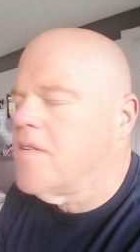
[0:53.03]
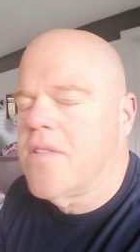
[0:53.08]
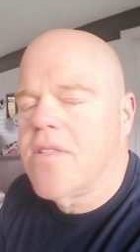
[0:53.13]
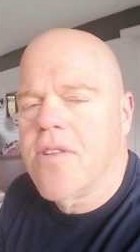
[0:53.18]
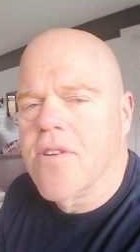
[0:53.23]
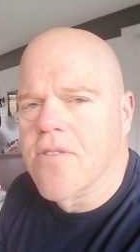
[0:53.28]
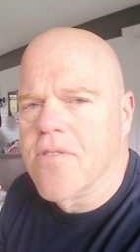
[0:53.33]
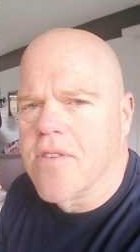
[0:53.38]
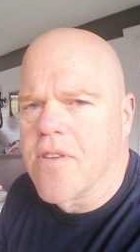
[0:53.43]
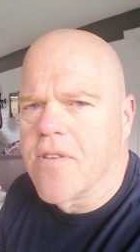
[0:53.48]

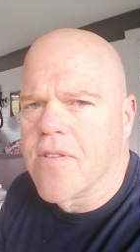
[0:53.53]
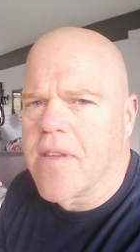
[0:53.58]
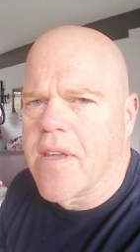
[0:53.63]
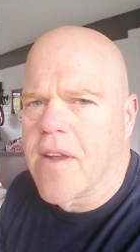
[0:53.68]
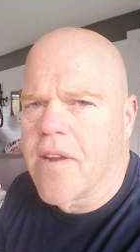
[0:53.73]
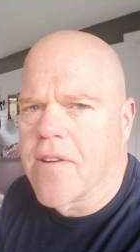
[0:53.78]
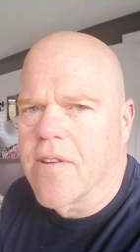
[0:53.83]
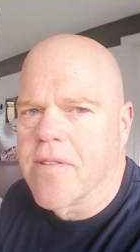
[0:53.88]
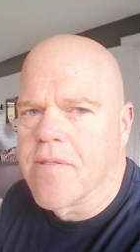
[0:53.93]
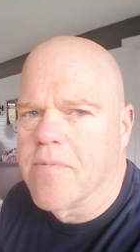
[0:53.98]
Turns out
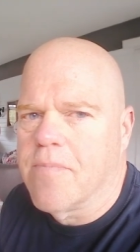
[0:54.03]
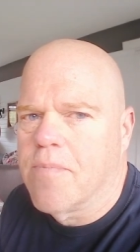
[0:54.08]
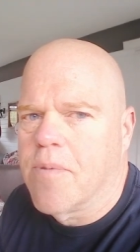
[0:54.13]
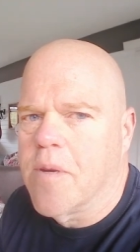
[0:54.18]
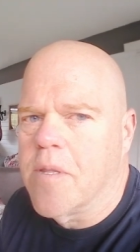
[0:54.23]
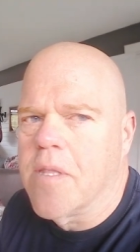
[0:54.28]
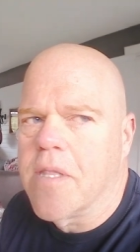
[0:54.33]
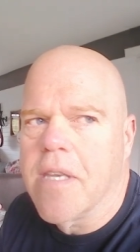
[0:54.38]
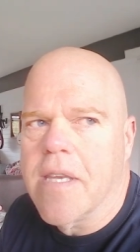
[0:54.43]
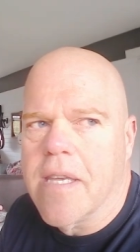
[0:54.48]
Carol
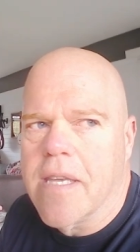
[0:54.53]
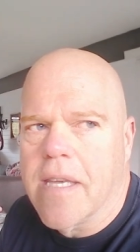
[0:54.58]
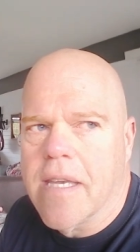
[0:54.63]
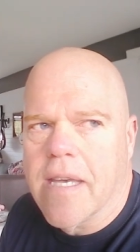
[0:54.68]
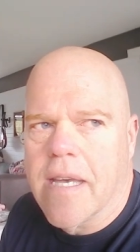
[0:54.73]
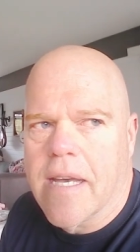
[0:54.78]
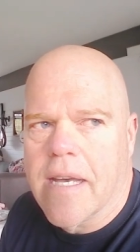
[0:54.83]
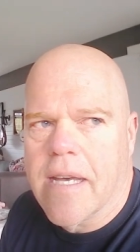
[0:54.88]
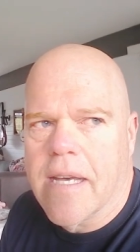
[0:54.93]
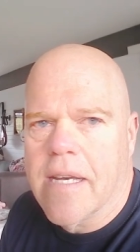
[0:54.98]
put
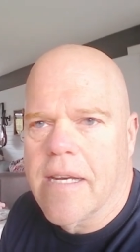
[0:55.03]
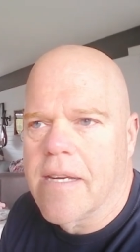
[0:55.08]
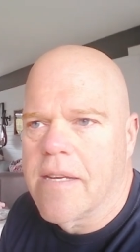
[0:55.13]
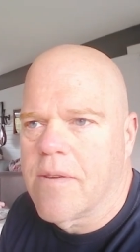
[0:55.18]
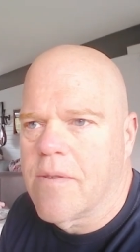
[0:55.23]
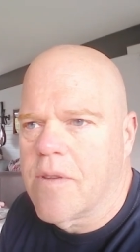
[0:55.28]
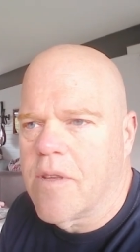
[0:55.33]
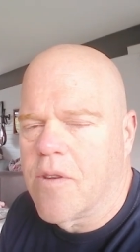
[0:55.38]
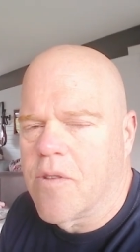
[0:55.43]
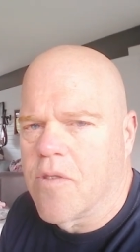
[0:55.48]
the,
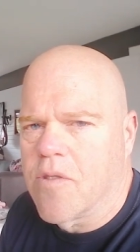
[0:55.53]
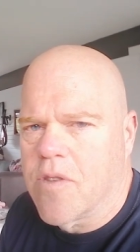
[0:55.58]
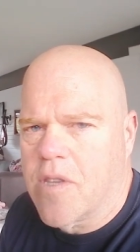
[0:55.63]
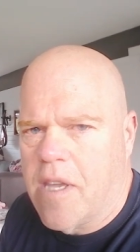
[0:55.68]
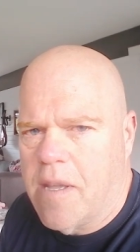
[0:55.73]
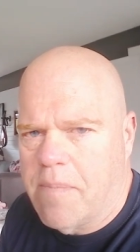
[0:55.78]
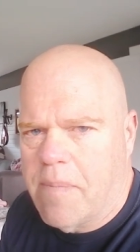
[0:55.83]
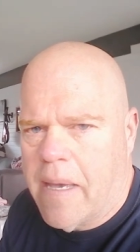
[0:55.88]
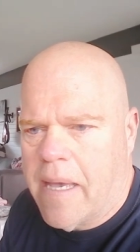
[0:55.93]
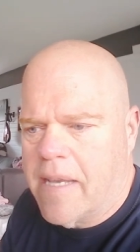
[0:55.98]
you know, those
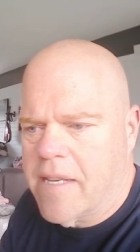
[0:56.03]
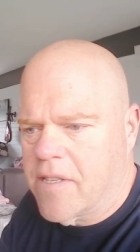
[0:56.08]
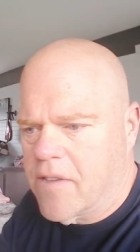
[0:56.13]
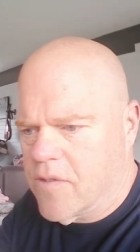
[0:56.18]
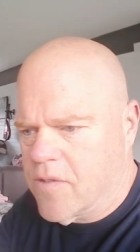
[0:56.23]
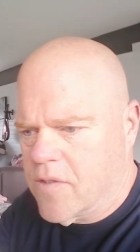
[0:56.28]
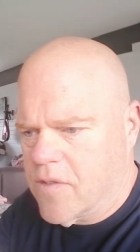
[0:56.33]
heat bags,